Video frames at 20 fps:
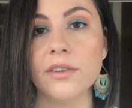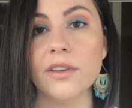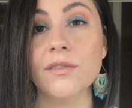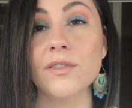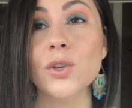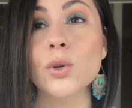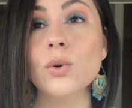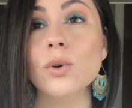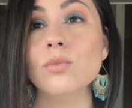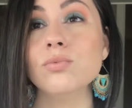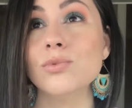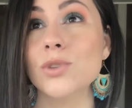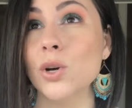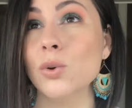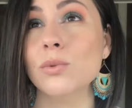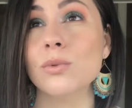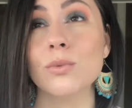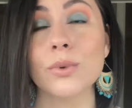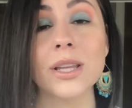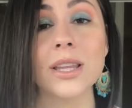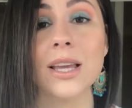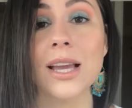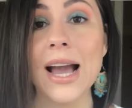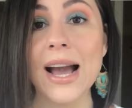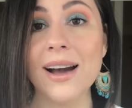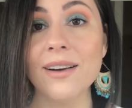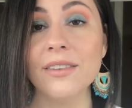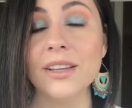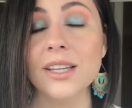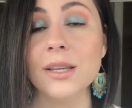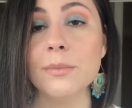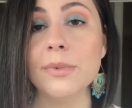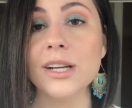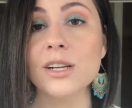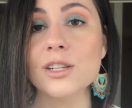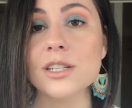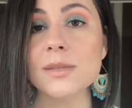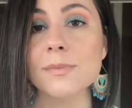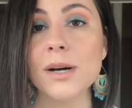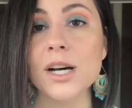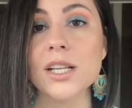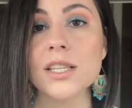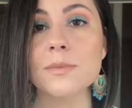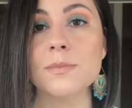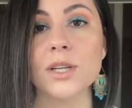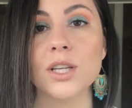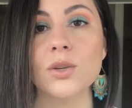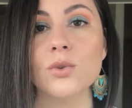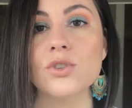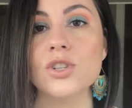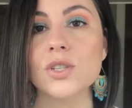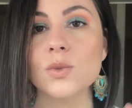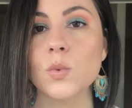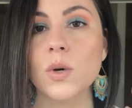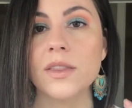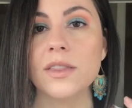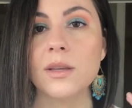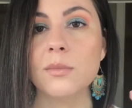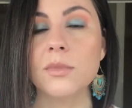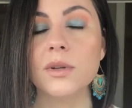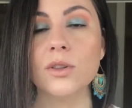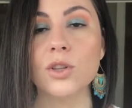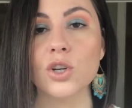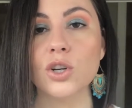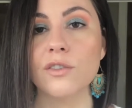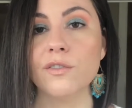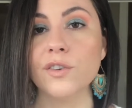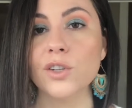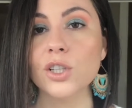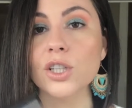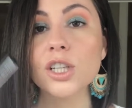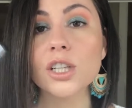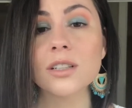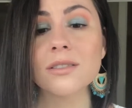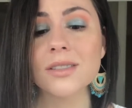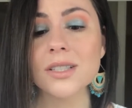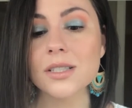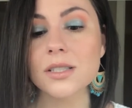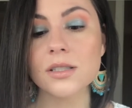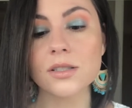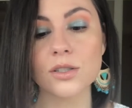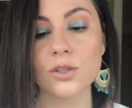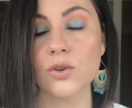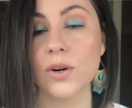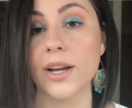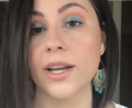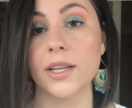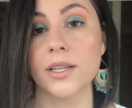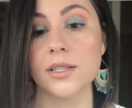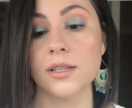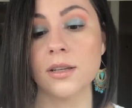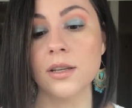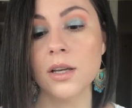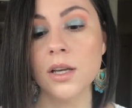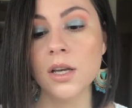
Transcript: If you don't really have any bare spots but you just want them to look fuller, this is great.